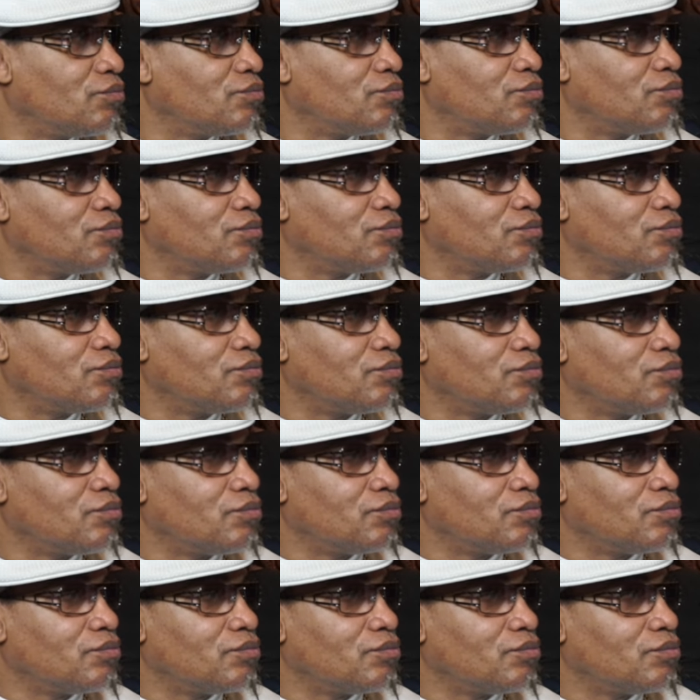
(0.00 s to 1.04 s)

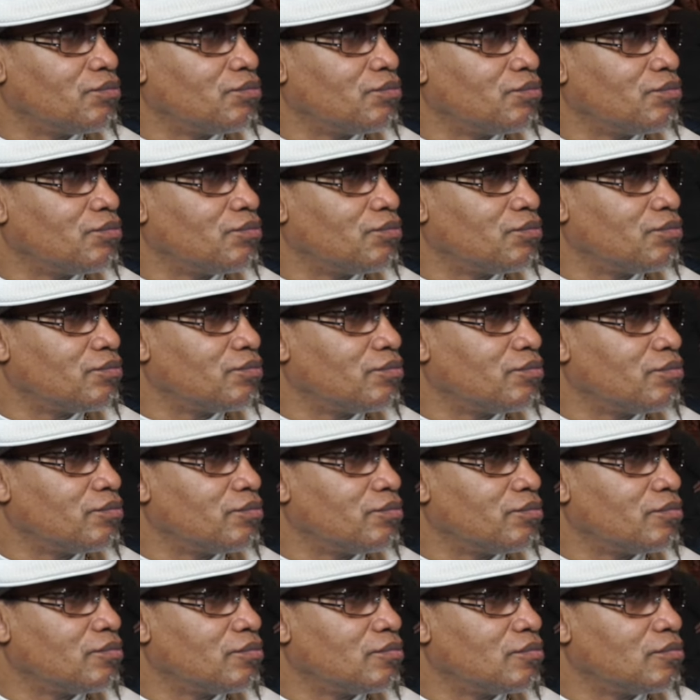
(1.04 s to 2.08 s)

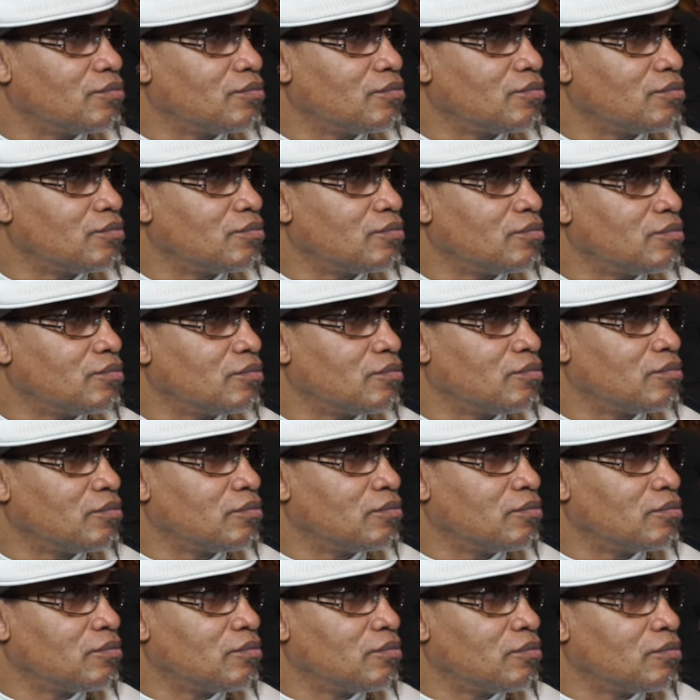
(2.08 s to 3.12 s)

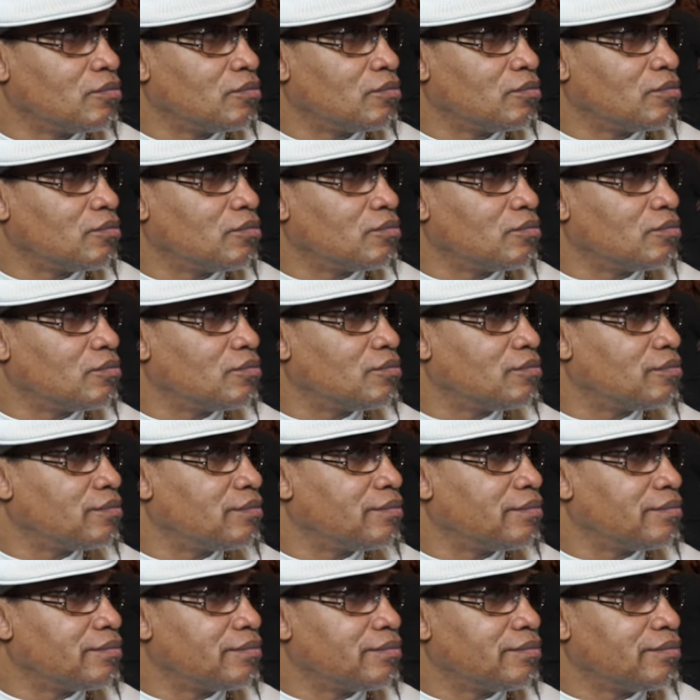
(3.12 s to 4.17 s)

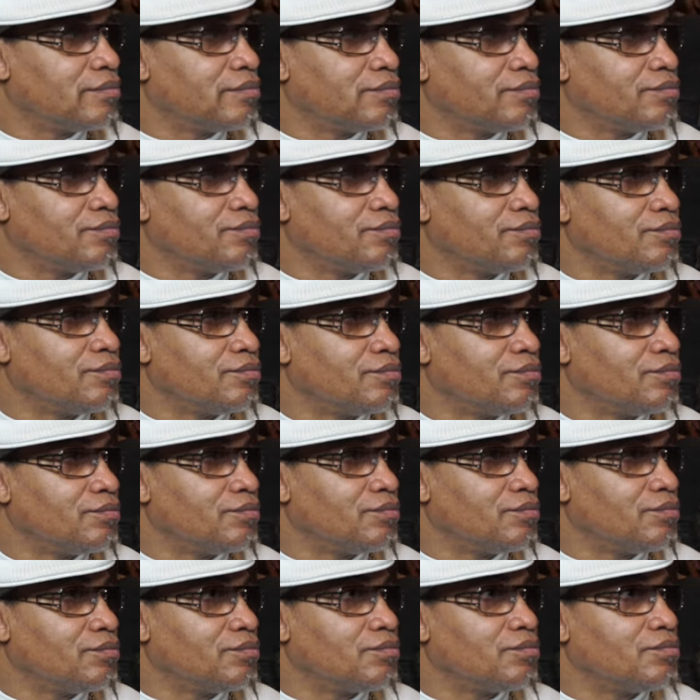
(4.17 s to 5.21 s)

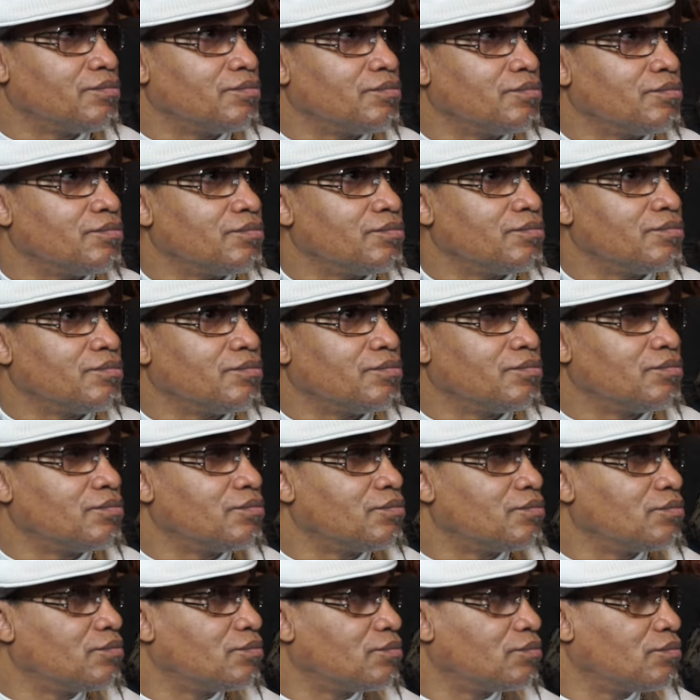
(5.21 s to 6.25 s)

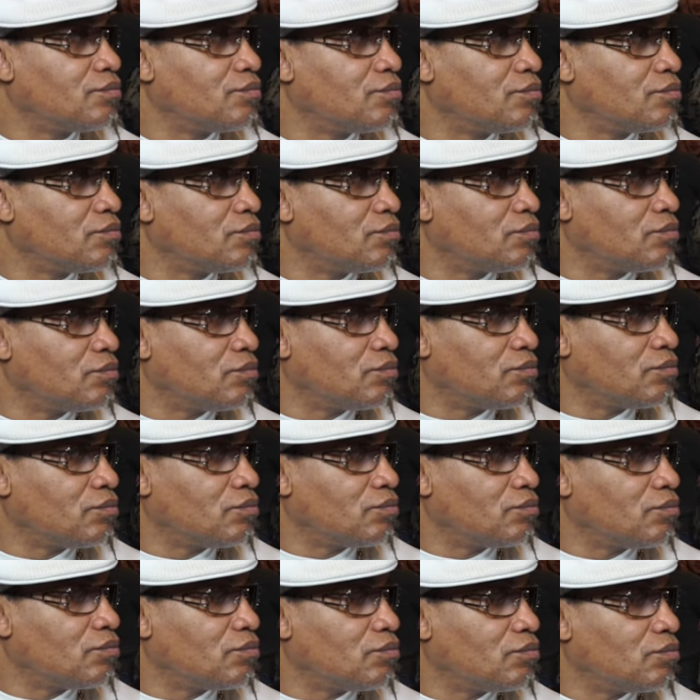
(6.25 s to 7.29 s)

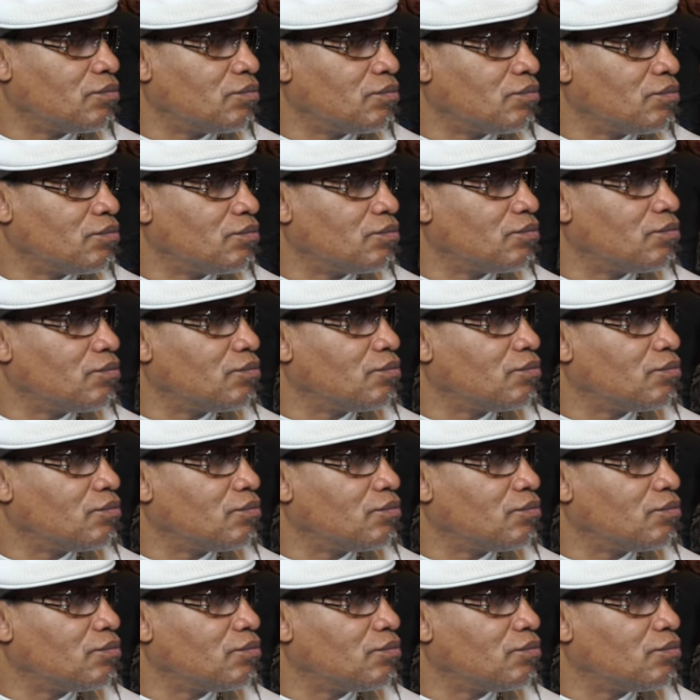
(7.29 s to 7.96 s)
No words are spoken by the person on screen.